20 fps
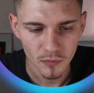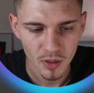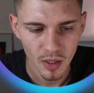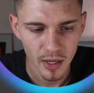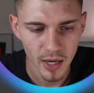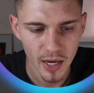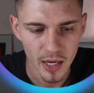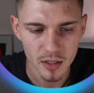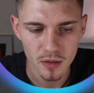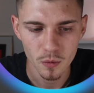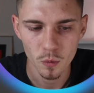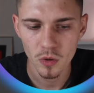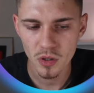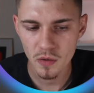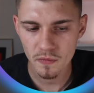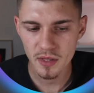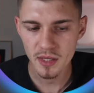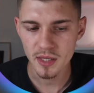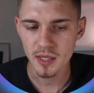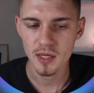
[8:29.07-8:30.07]
And one
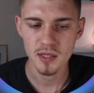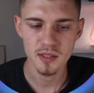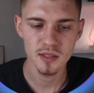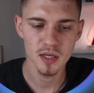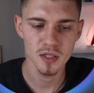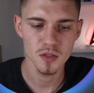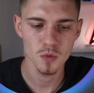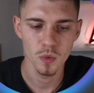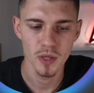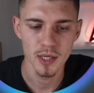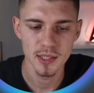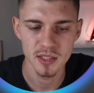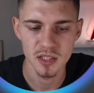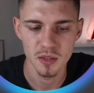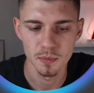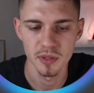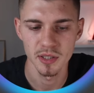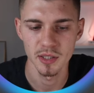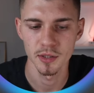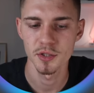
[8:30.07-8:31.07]
of the easiest ways to
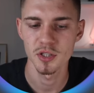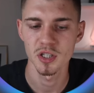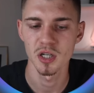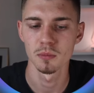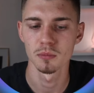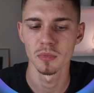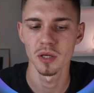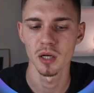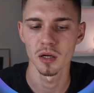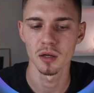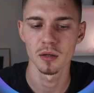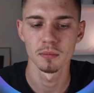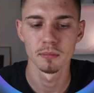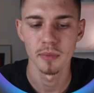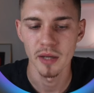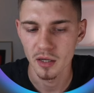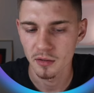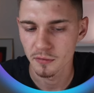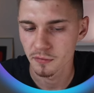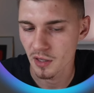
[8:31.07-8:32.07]
potentially
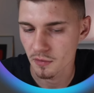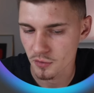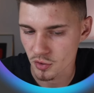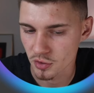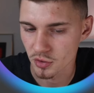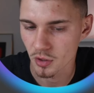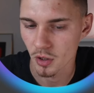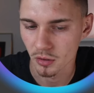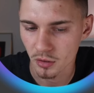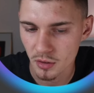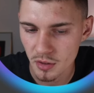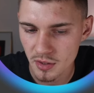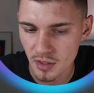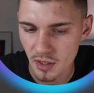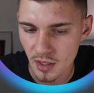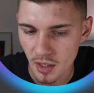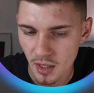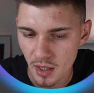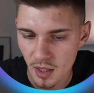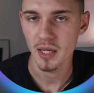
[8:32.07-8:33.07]
make $500
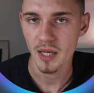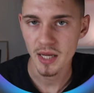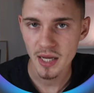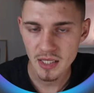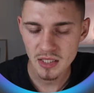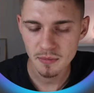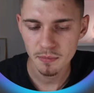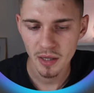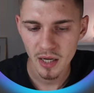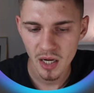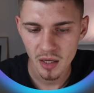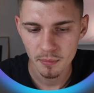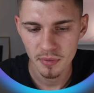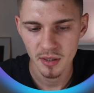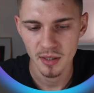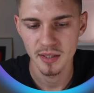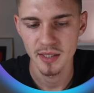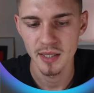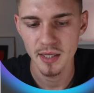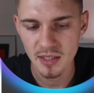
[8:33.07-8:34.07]
is by
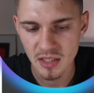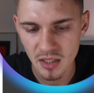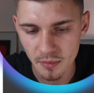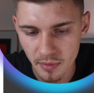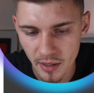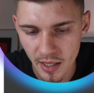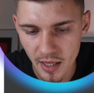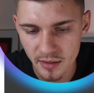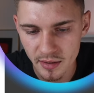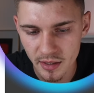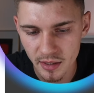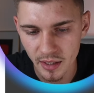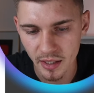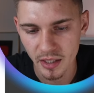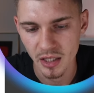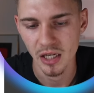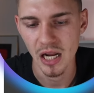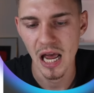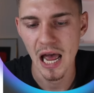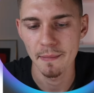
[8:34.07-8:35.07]
participating in
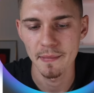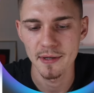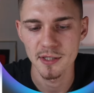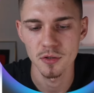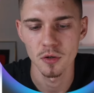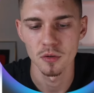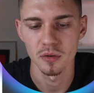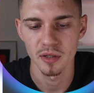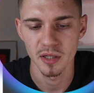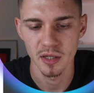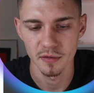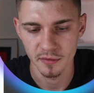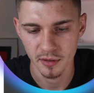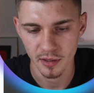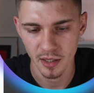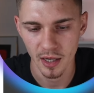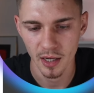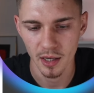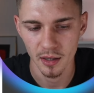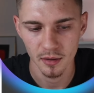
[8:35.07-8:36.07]
an Amazon gift
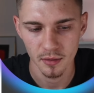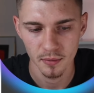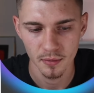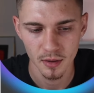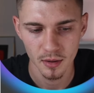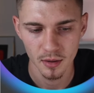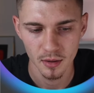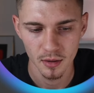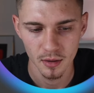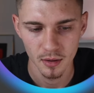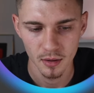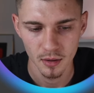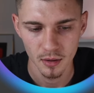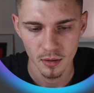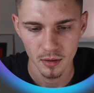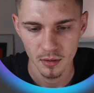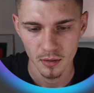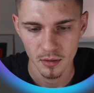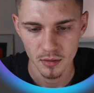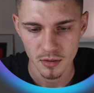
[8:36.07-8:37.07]
card.
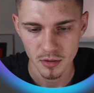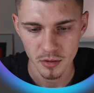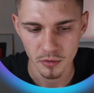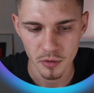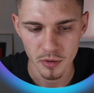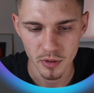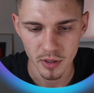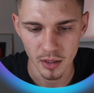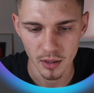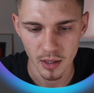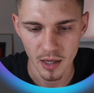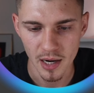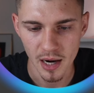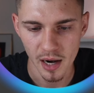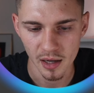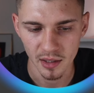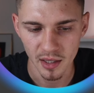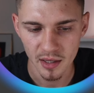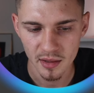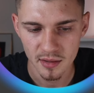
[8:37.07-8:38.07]
So you can
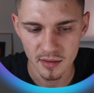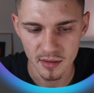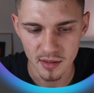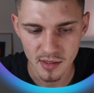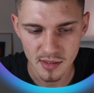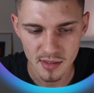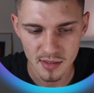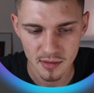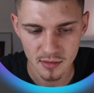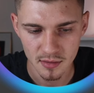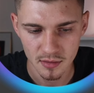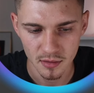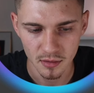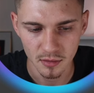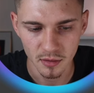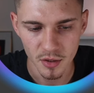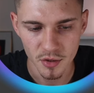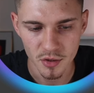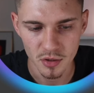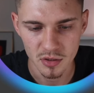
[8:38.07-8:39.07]
highlight this, all
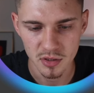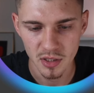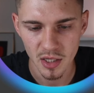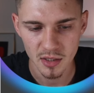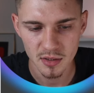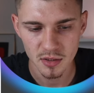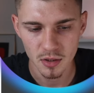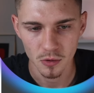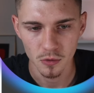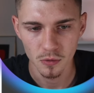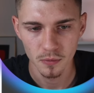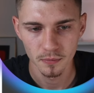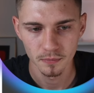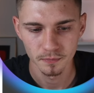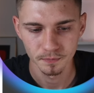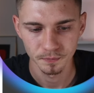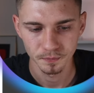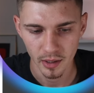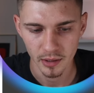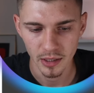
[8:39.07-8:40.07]
right, just like so.
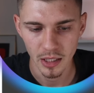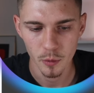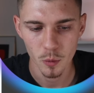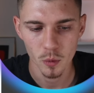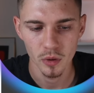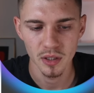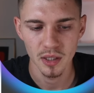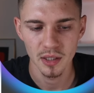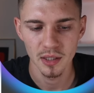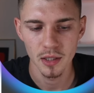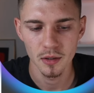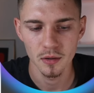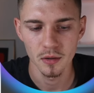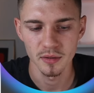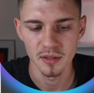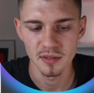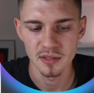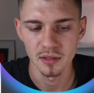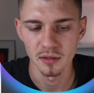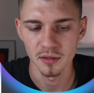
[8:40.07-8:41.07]
And now you wanna click on
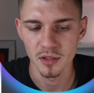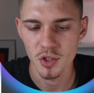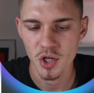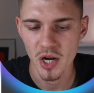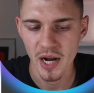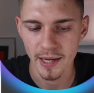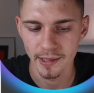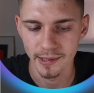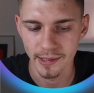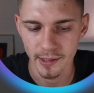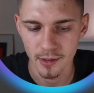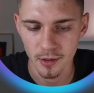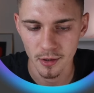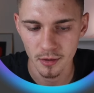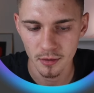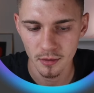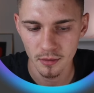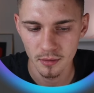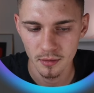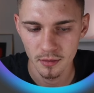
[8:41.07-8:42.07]
this little chain
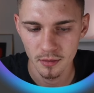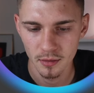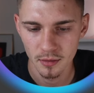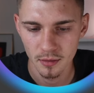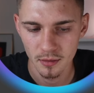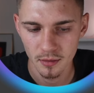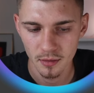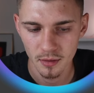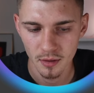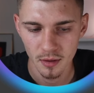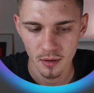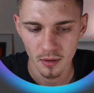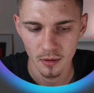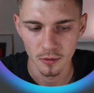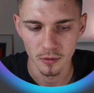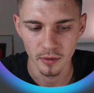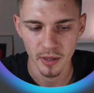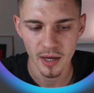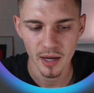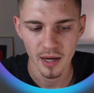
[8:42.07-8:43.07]
icon,
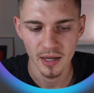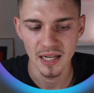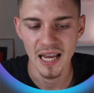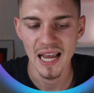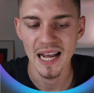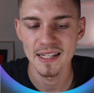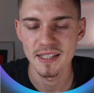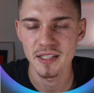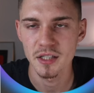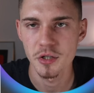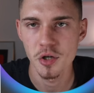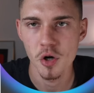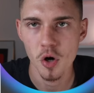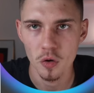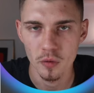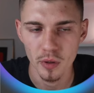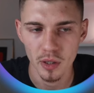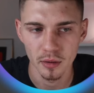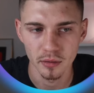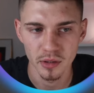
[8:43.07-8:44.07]
okay? And enter URL.